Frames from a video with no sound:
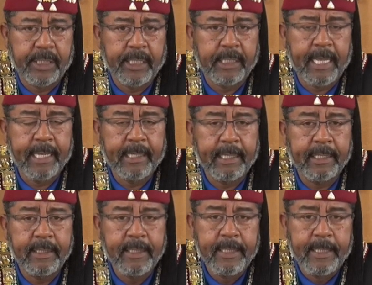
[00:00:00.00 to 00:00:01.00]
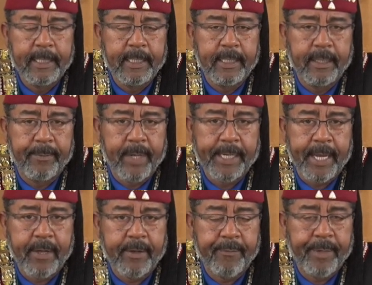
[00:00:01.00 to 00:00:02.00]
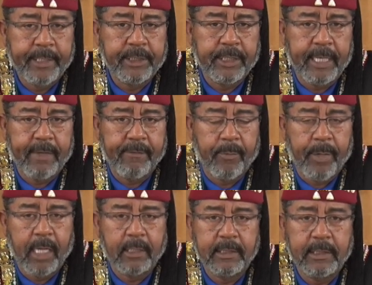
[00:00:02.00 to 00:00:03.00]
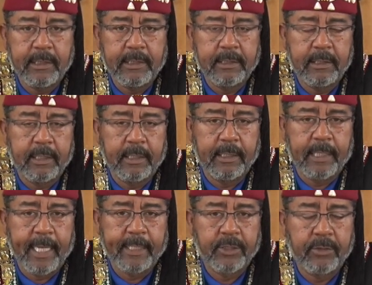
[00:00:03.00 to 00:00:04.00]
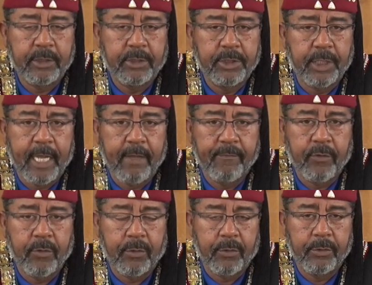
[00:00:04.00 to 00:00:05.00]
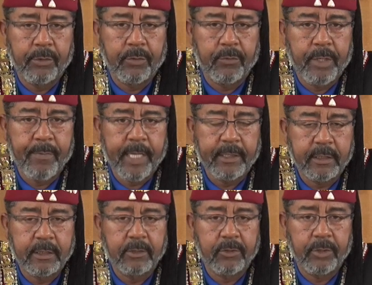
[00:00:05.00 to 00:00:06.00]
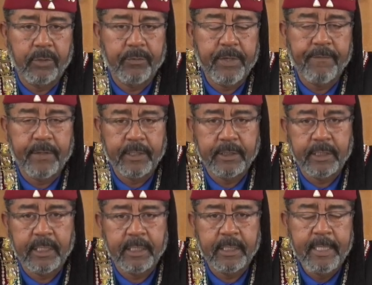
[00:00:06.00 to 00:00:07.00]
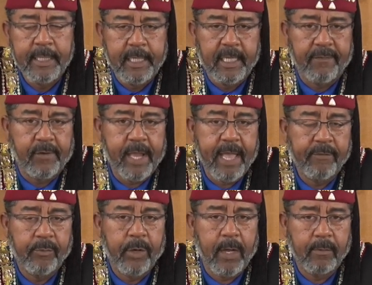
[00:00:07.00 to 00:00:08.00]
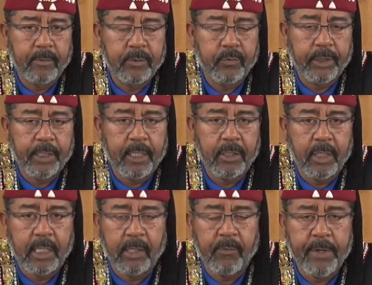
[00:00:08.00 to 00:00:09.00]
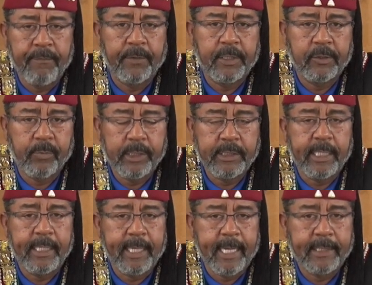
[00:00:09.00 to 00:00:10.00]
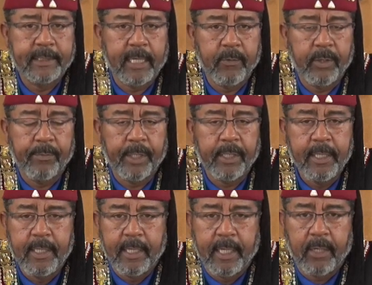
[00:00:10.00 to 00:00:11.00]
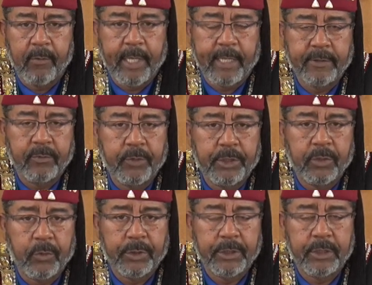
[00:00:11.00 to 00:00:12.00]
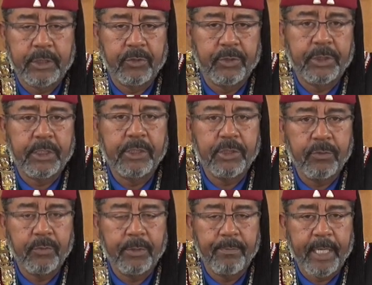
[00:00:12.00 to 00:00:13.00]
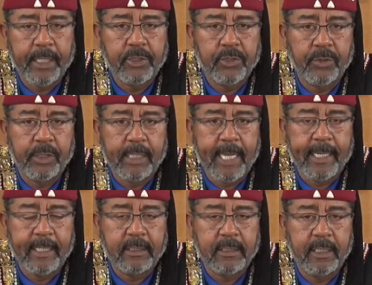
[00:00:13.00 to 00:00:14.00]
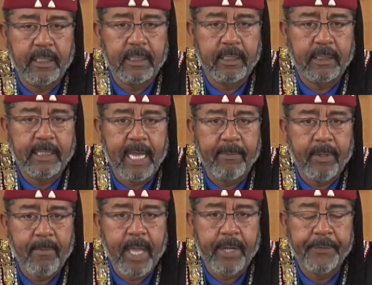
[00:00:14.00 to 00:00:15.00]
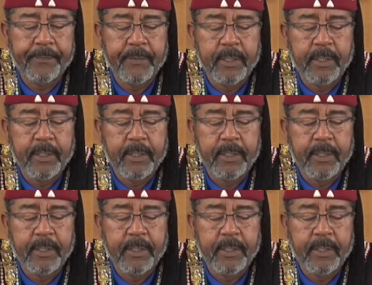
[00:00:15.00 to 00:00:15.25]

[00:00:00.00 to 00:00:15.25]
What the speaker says: to get that in. By now, everybody should have their policies canceled, and you should have your rebates or your refunds in. If you're having problems with getting any refunds, please get in contact with me, and we have some resources to assist you with making sure that that gets done in a timely manner.